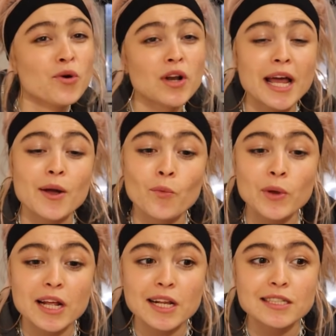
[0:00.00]
More like
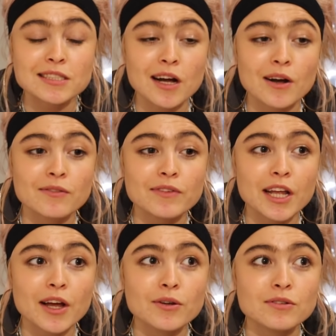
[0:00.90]
weekly style
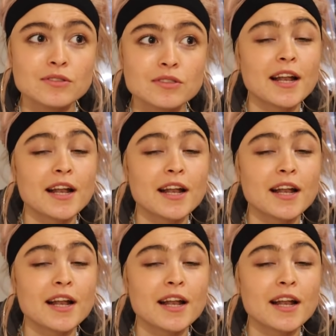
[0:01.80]
videos